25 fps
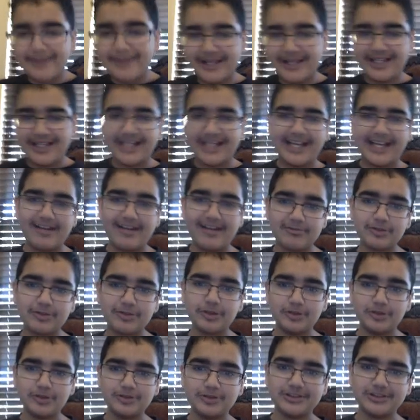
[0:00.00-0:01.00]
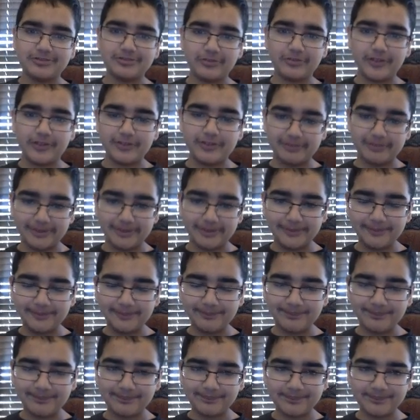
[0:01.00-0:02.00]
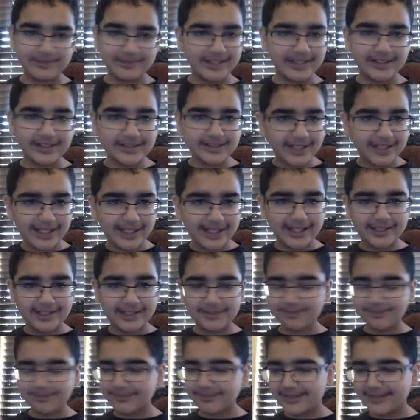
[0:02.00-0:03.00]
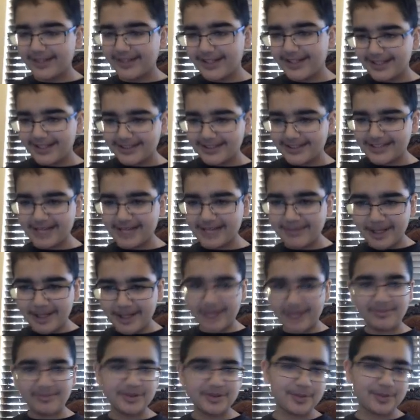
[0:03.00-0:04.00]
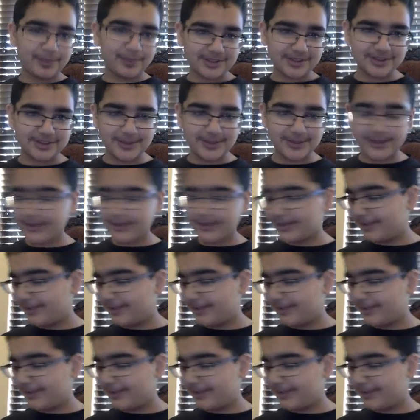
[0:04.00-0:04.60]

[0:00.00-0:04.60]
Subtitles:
battle, I have to lose in front of you. I hate it. So I'm not able to persuade